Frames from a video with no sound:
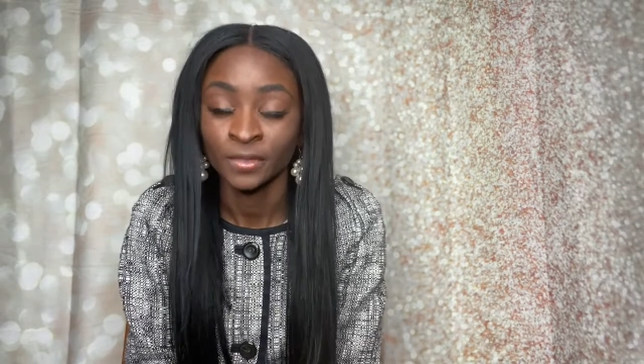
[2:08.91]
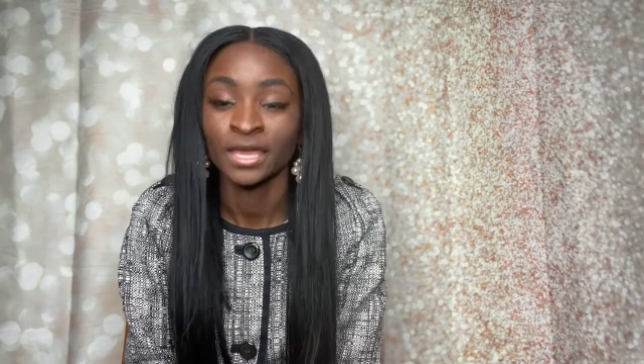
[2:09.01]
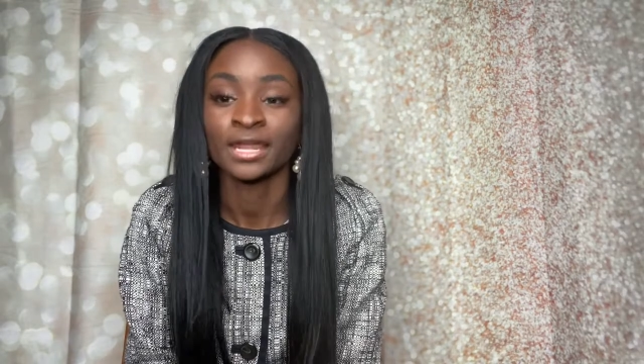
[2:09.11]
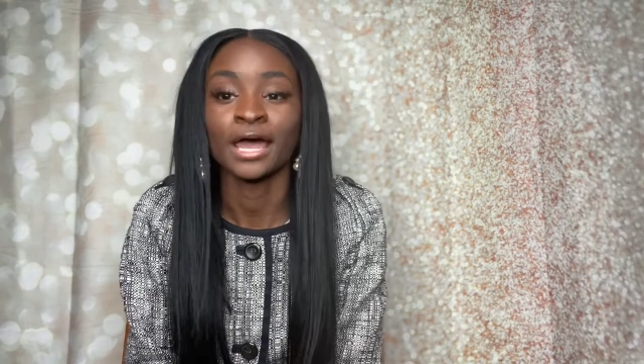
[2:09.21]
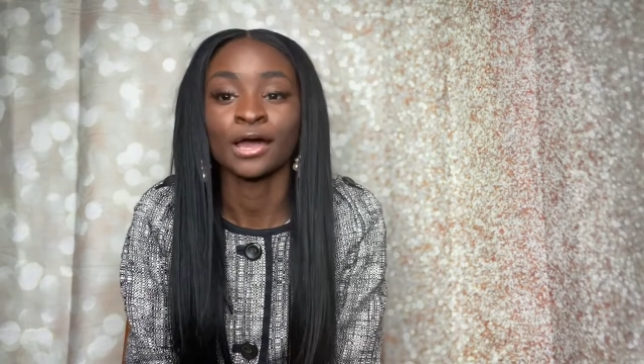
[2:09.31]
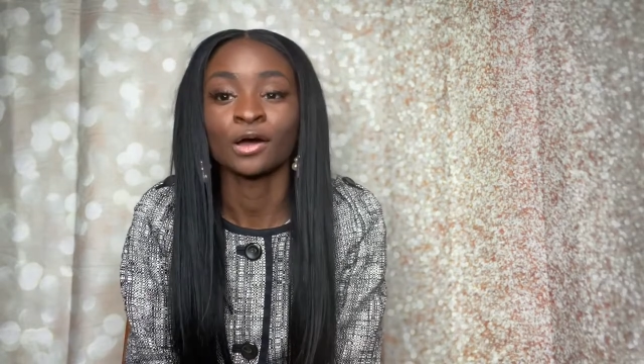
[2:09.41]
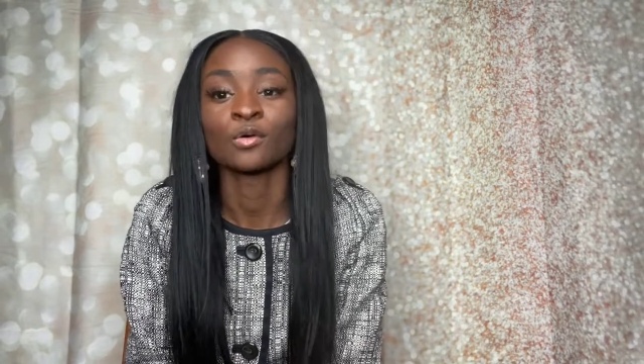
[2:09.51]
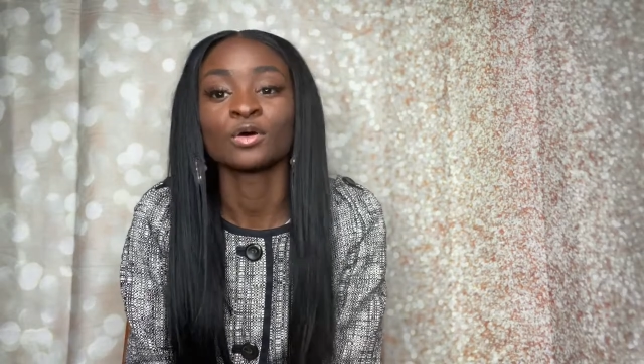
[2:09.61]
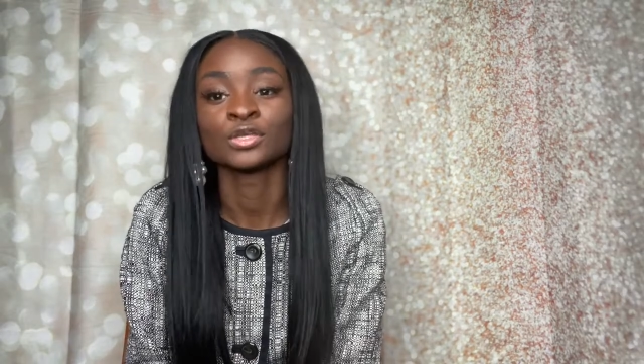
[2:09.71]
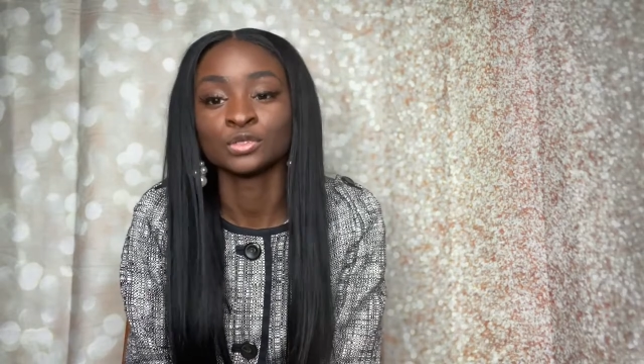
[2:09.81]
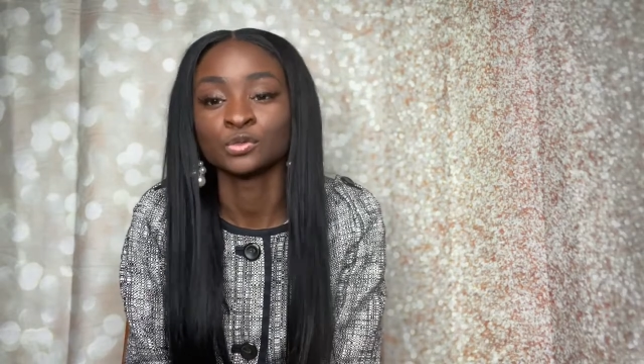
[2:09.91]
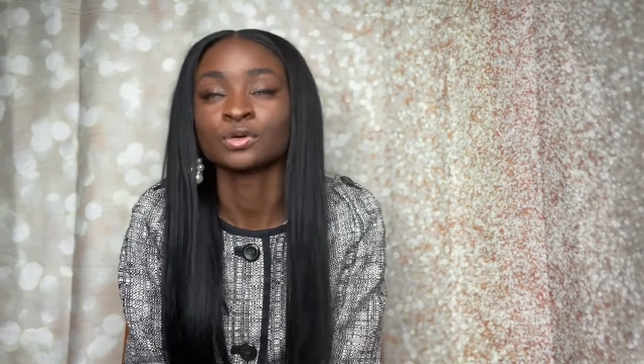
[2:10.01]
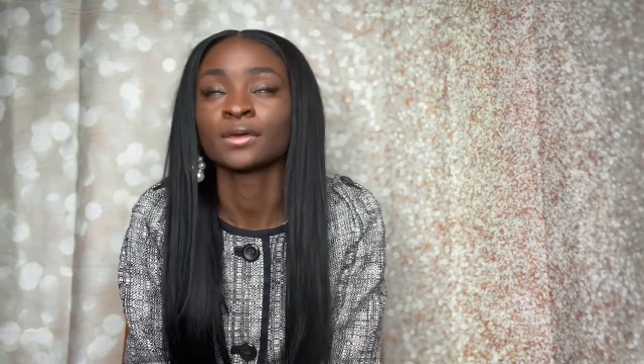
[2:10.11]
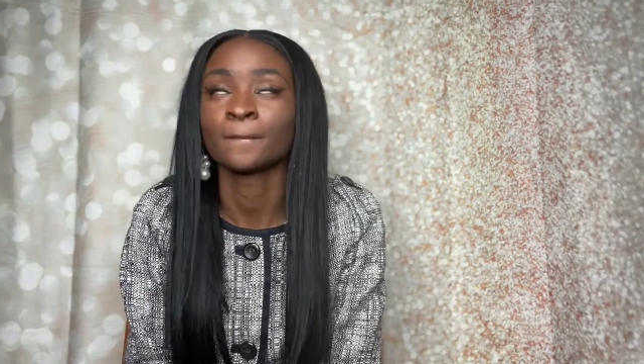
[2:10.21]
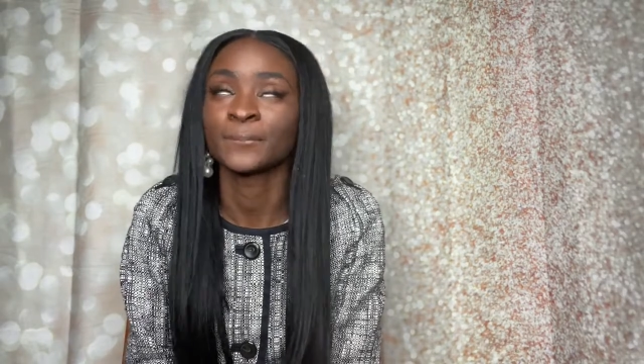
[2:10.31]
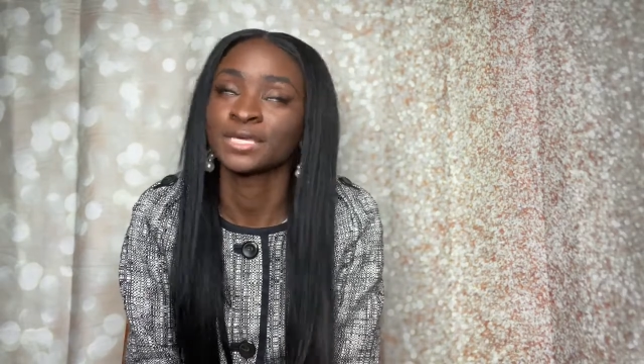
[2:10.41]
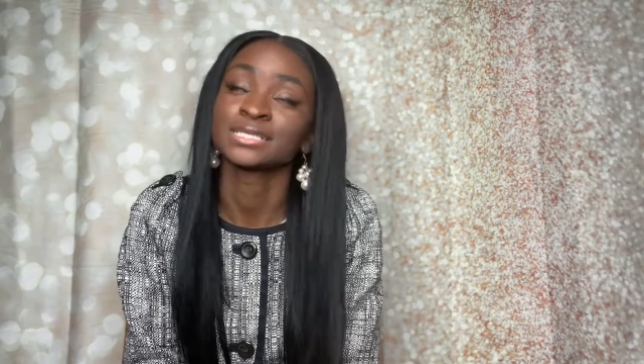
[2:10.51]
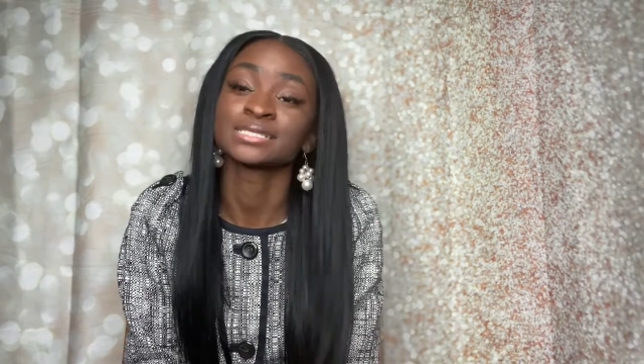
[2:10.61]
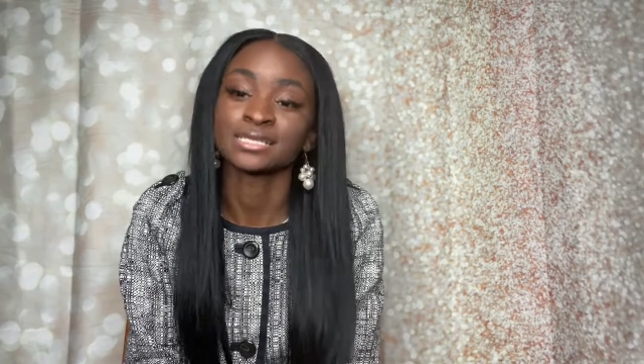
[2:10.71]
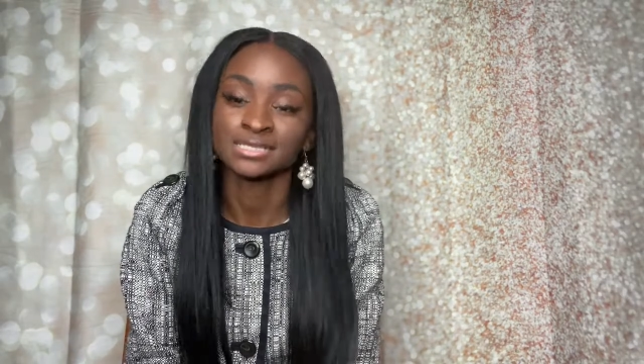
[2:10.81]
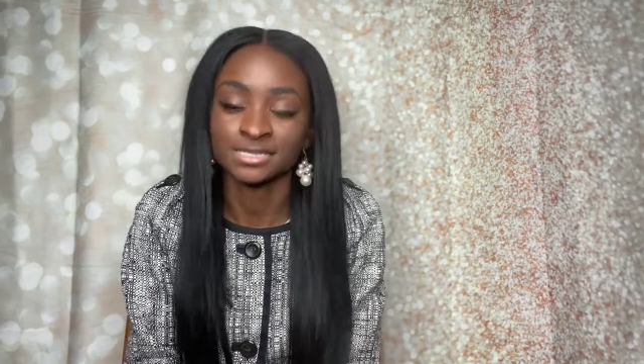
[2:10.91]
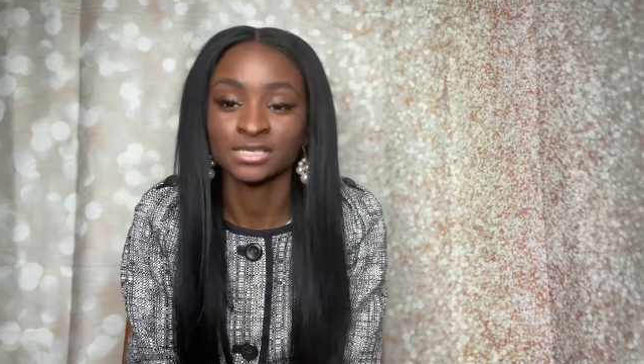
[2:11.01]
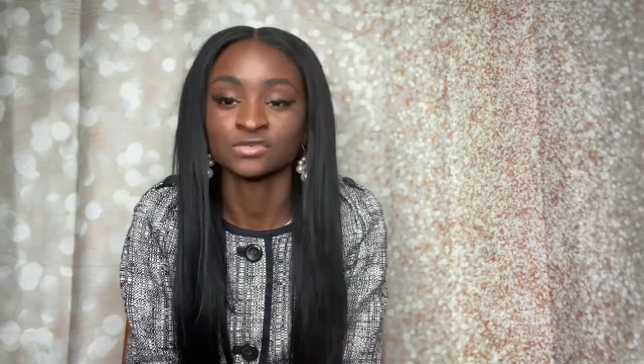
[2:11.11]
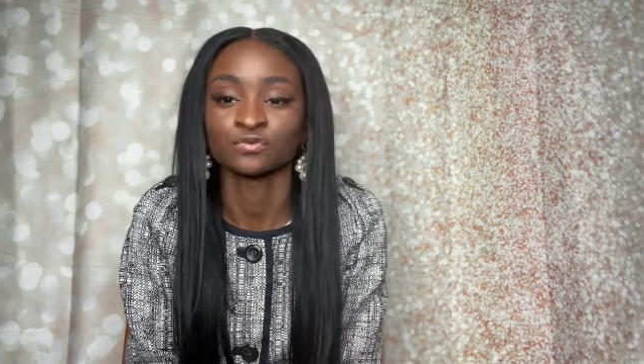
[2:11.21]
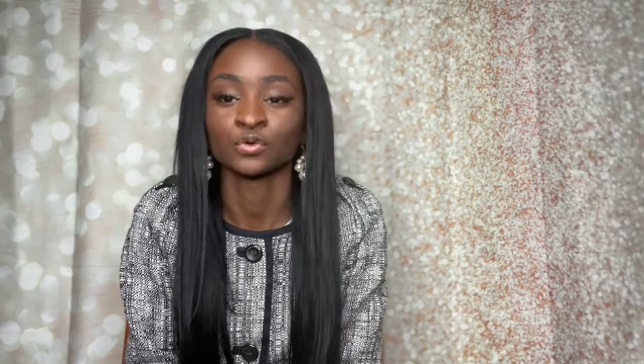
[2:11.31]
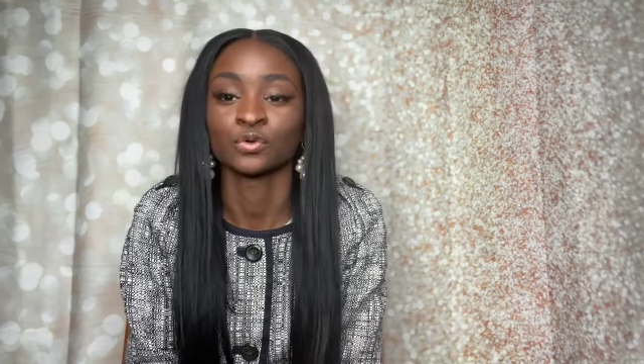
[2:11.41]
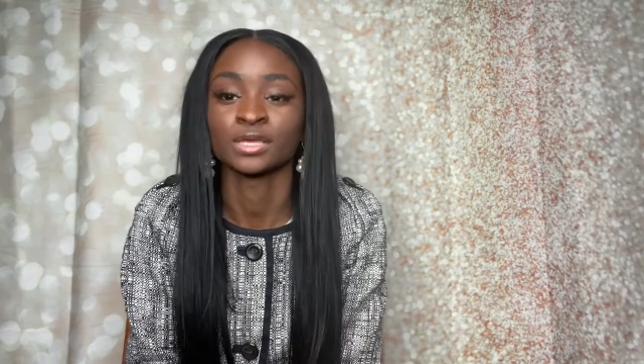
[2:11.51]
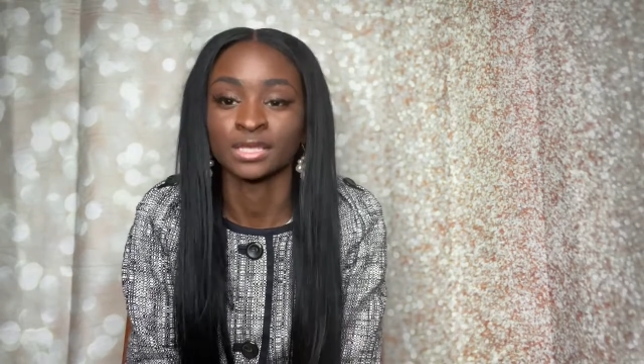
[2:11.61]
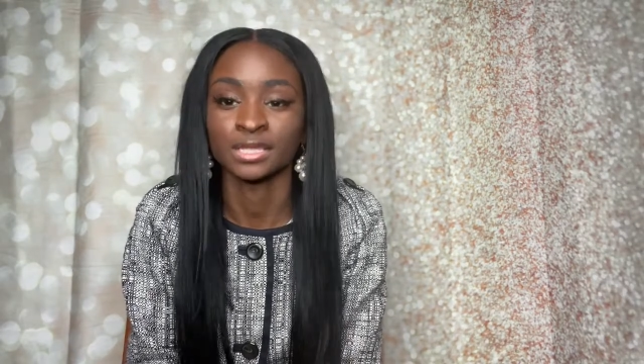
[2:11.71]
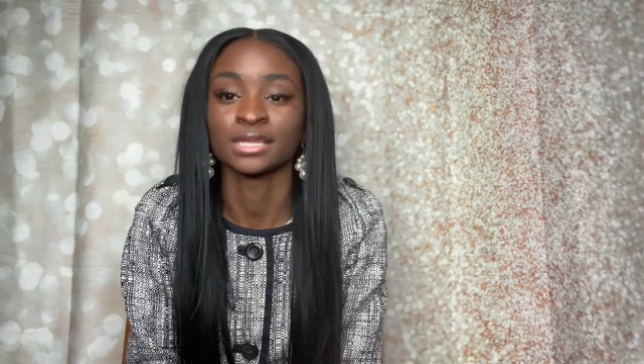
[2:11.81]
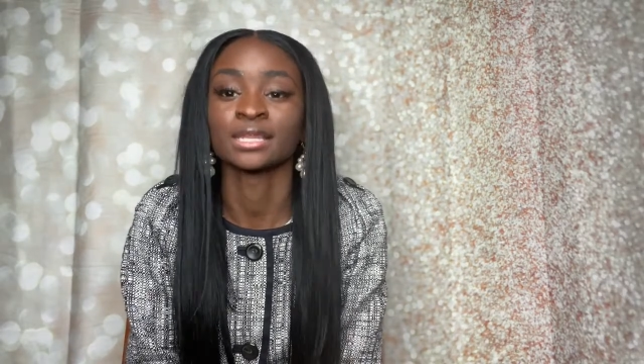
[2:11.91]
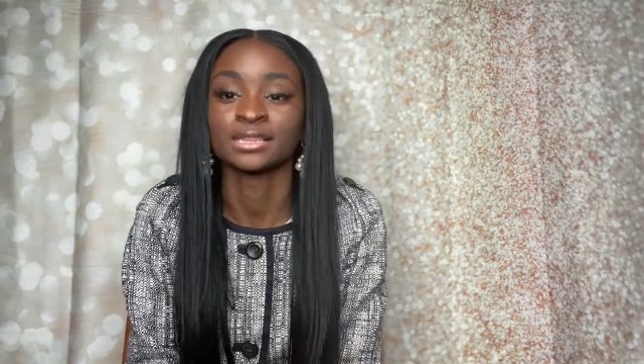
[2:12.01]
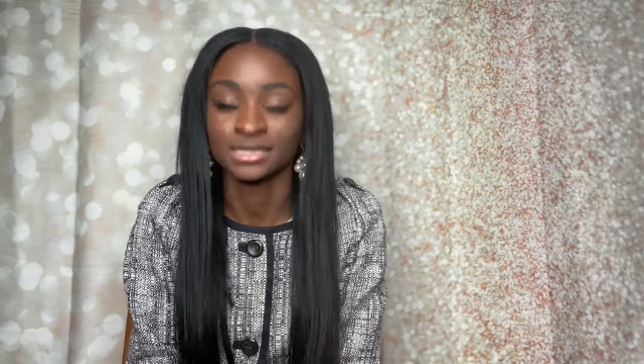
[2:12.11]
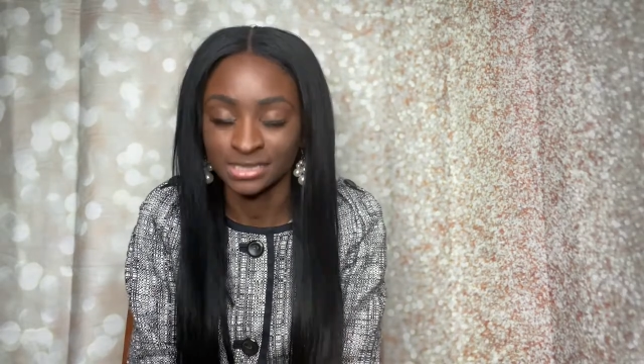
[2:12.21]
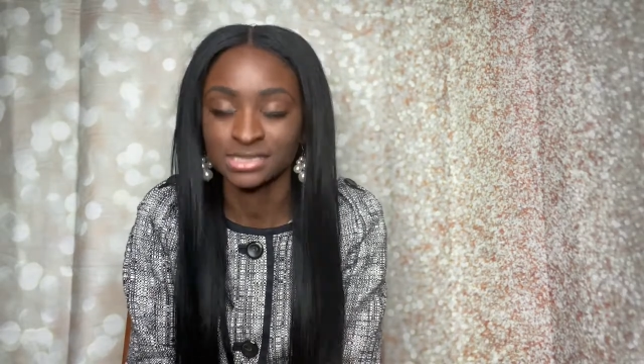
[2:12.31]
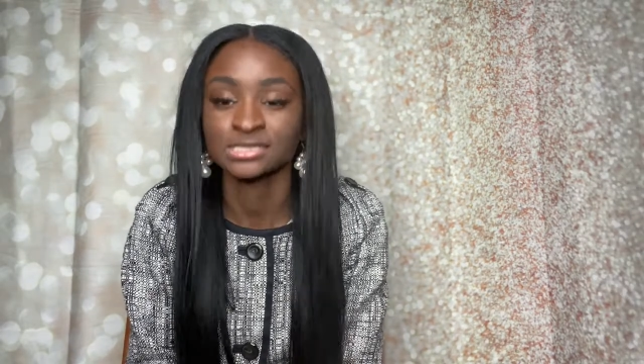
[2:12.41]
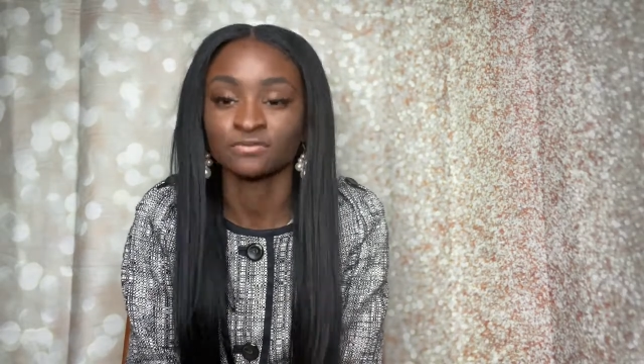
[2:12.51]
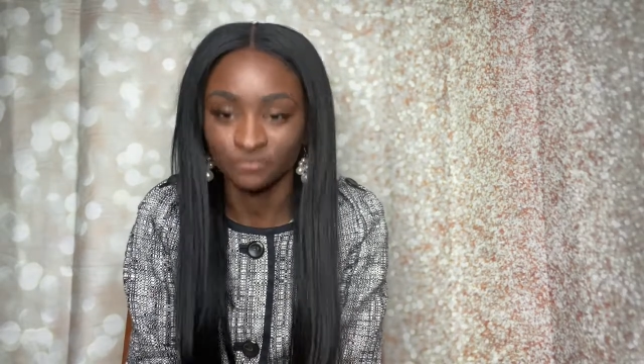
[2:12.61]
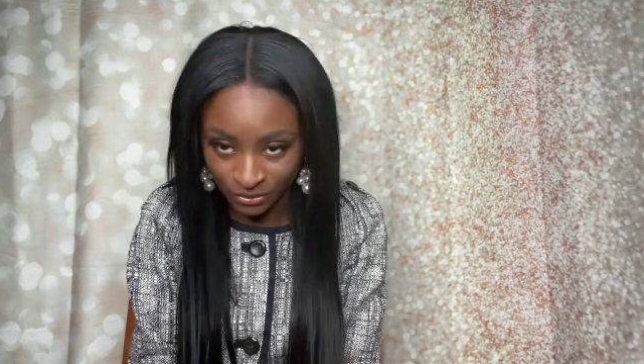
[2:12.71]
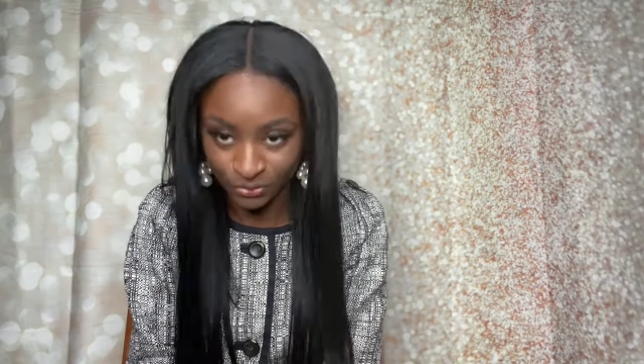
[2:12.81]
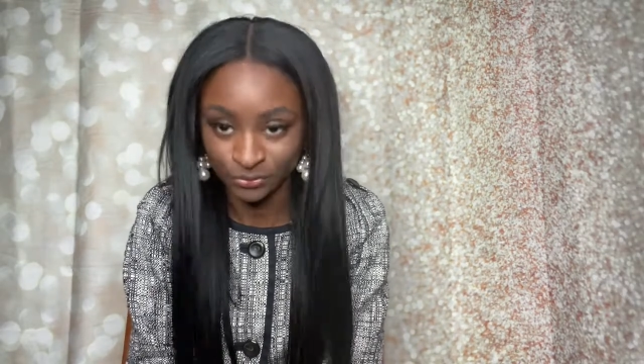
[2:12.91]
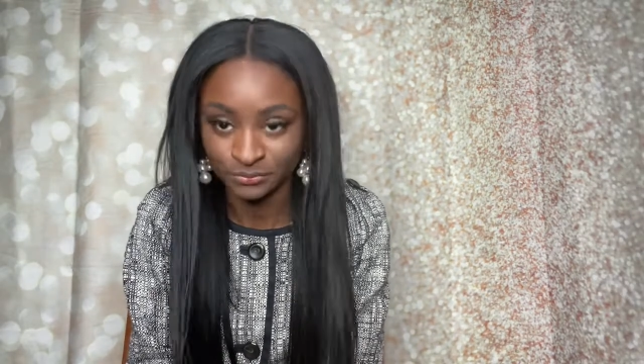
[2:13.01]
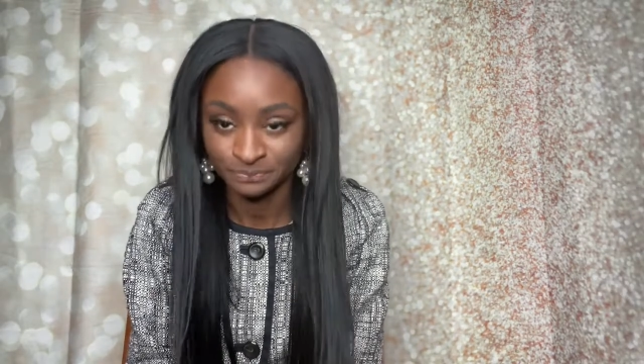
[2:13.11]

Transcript: and how you can be successful in this field.